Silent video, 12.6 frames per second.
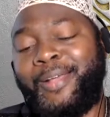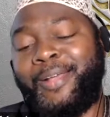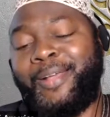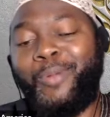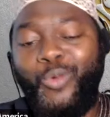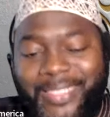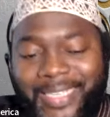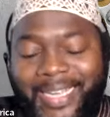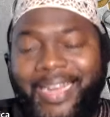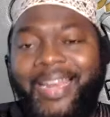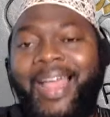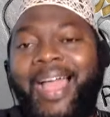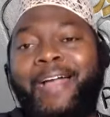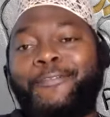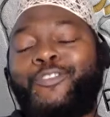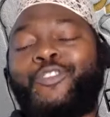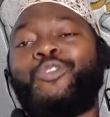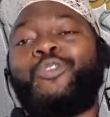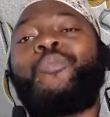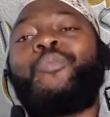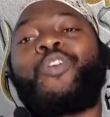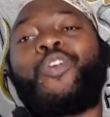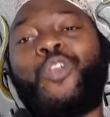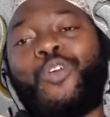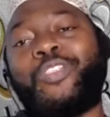But we still have to
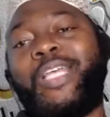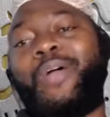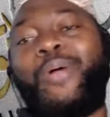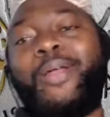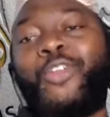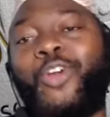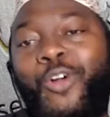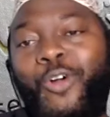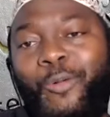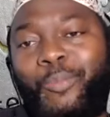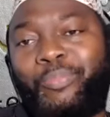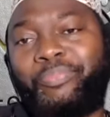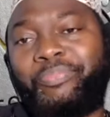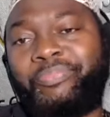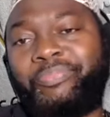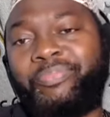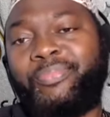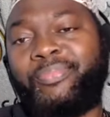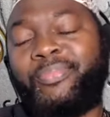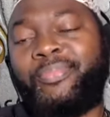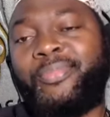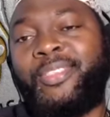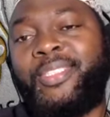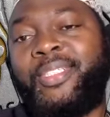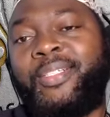close our door.
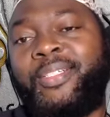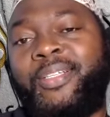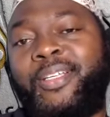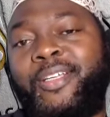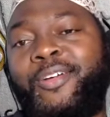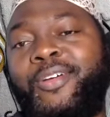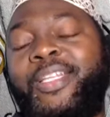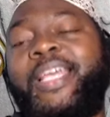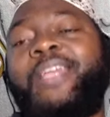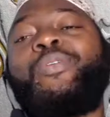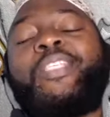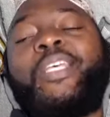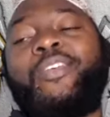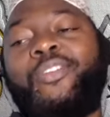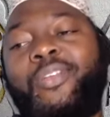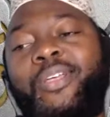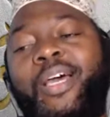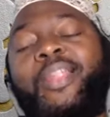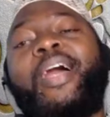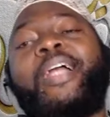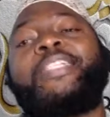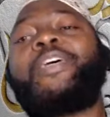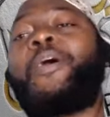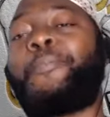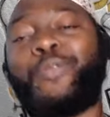You know, then we say Allah
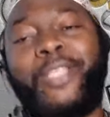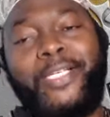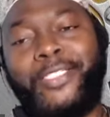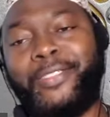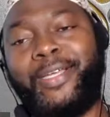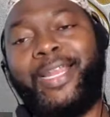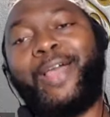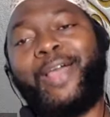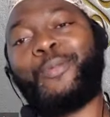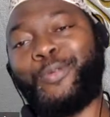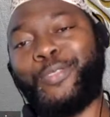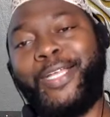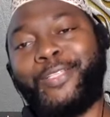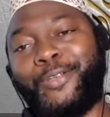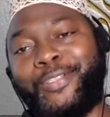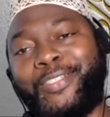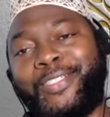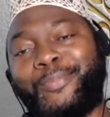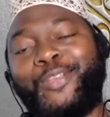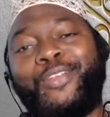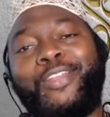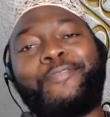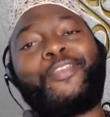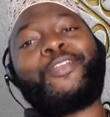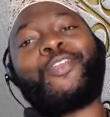is our protection. Allah will protect us. But you
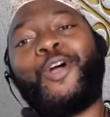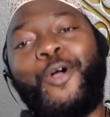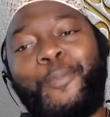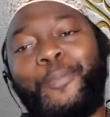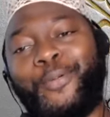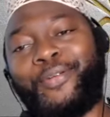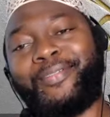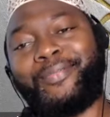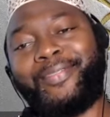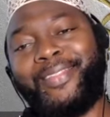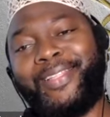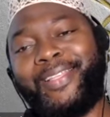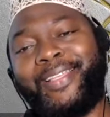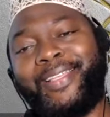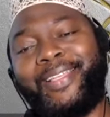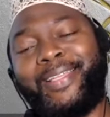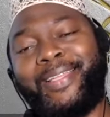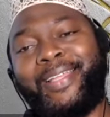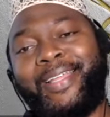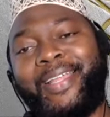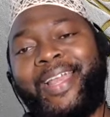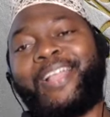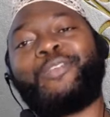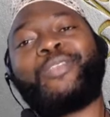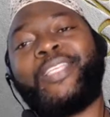leave your door open
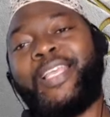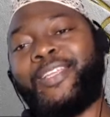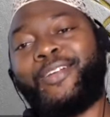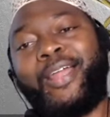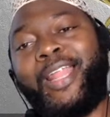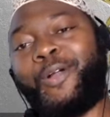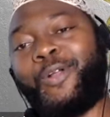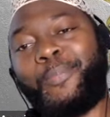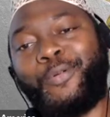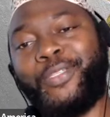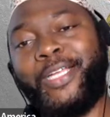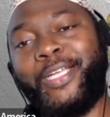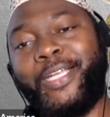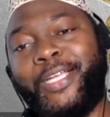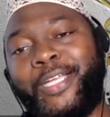and you say, you know, Allah will protect you.